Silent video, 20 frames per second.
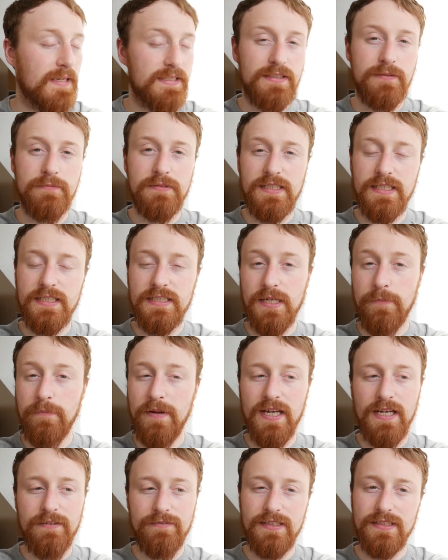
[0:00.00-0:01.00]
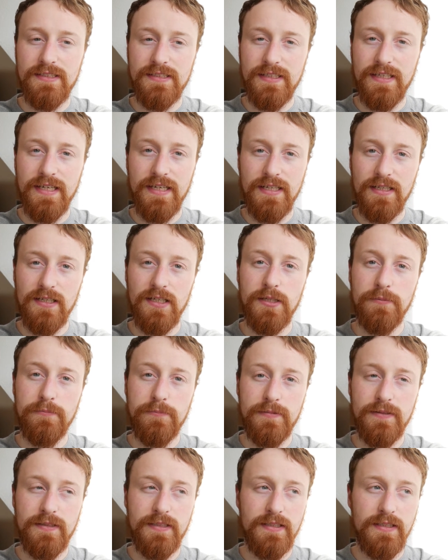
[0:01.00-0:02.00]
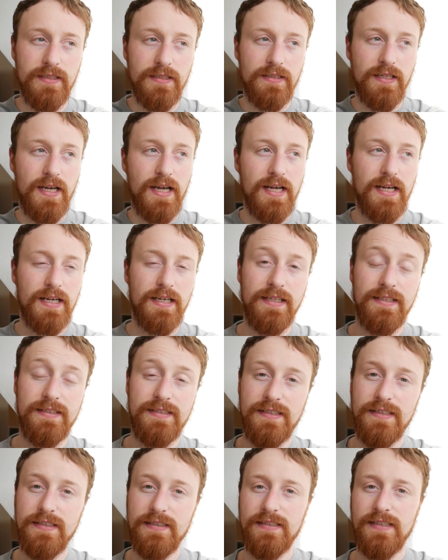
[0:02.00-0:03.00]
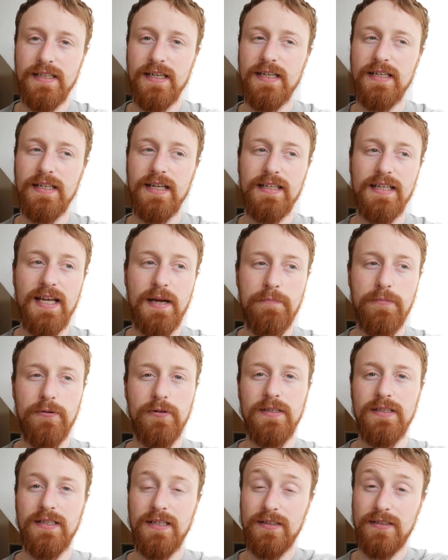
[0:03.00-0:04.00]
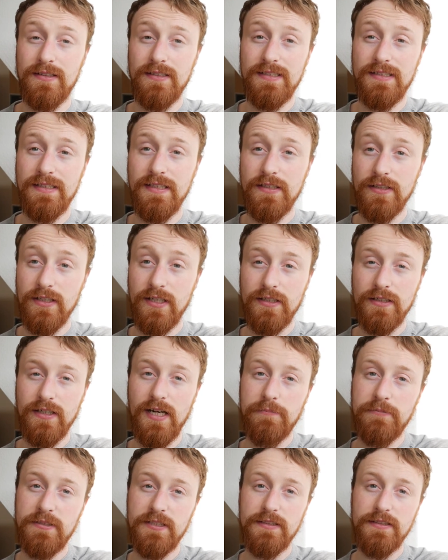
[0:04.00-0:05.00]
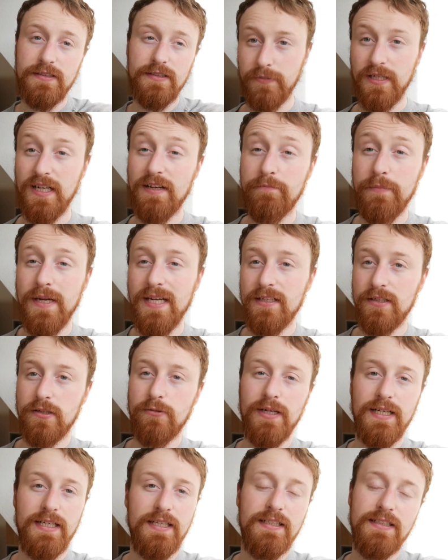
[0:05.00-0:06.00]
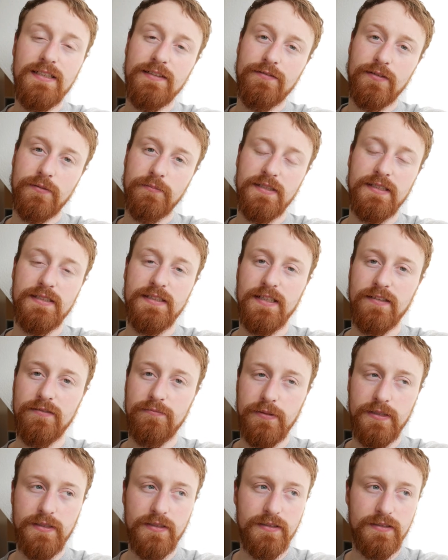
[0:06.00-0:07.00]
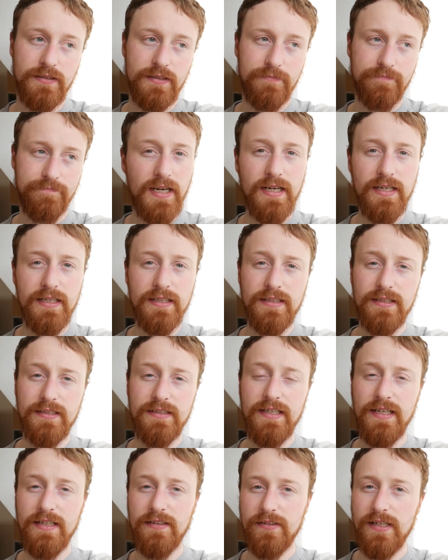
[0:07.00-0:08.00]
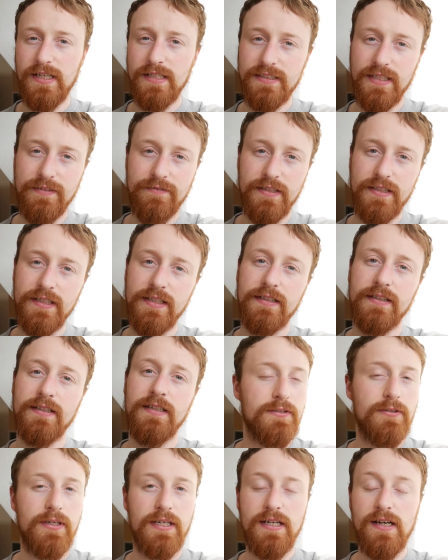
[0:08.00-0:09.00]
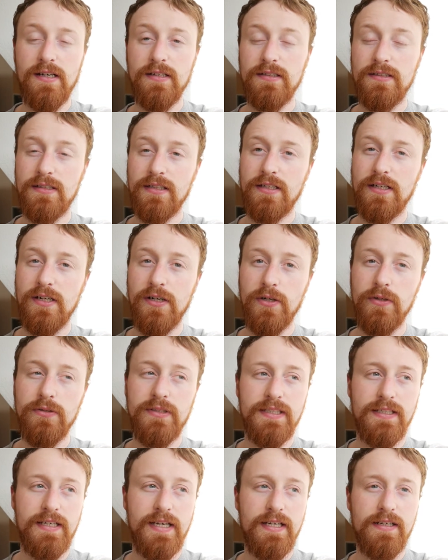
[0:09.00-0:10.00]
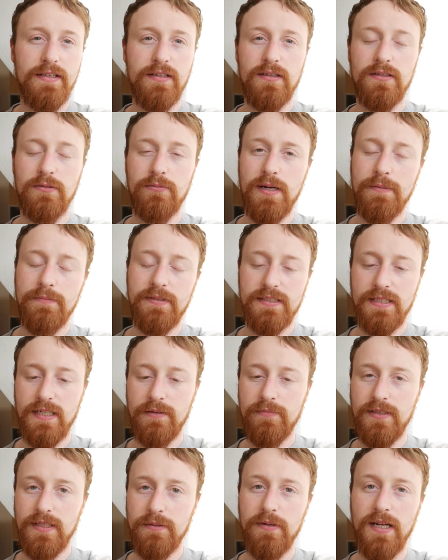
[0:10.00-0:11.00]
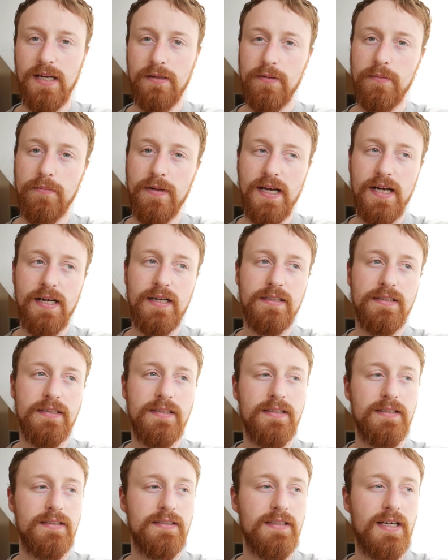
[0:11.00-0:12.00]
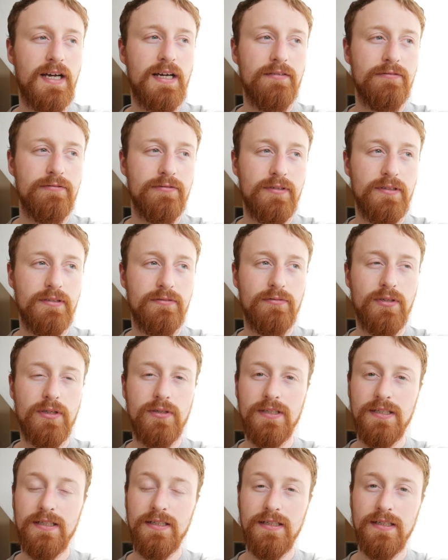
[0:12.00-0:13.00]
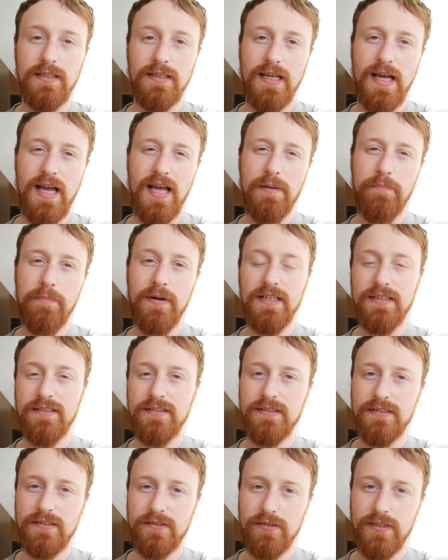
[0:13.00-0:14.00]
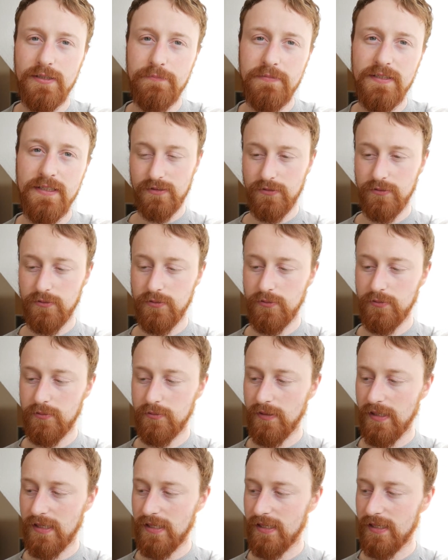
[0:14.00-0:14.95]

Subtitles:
some stage I may have to scale up the instance, and at that point I'll consider other options. But I've made it quite easy for myself because I containerize everything. So I got all the code together, all the WebAssembly, blah blah blah. I've wrote a little Python script to